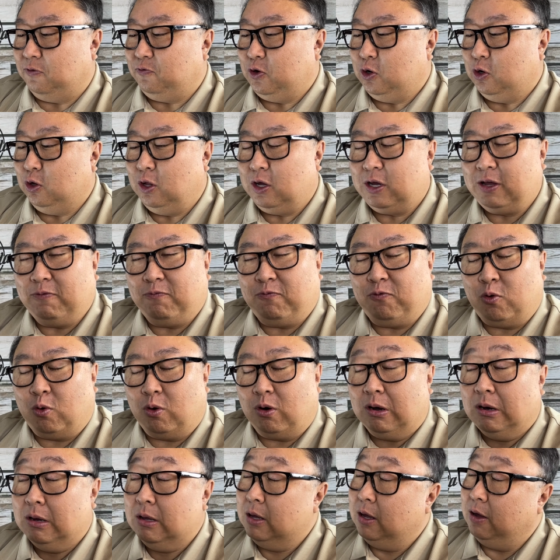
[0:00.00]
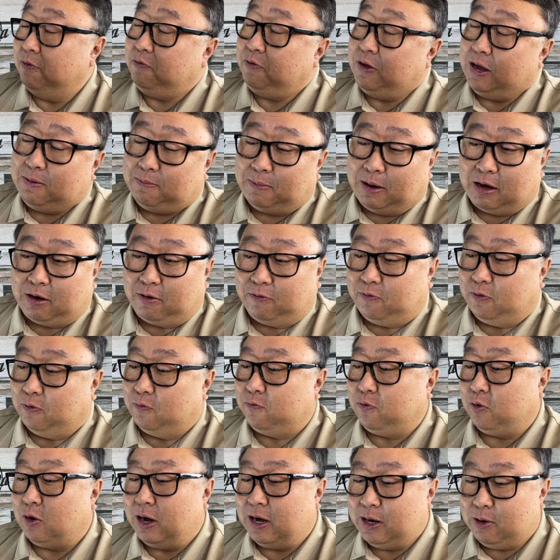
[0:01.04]
if you're looking for a fake microphone
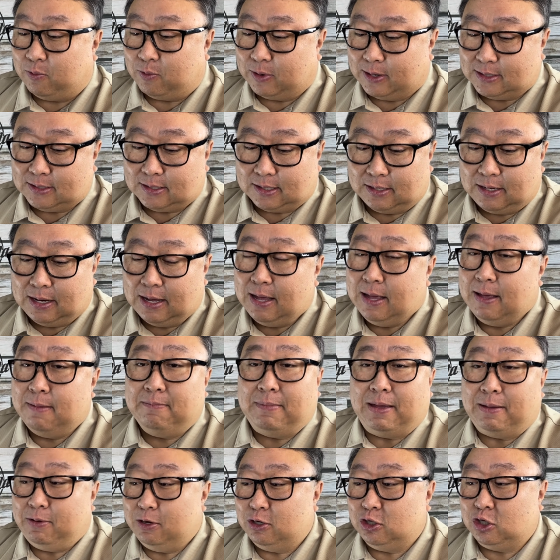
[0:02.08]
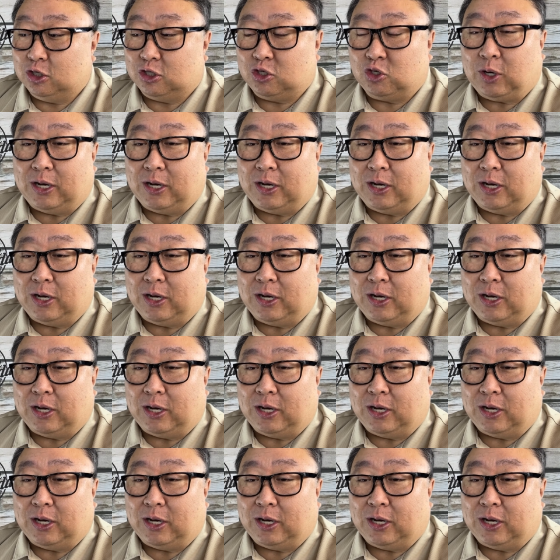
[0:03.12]
for any reason, maybe you're just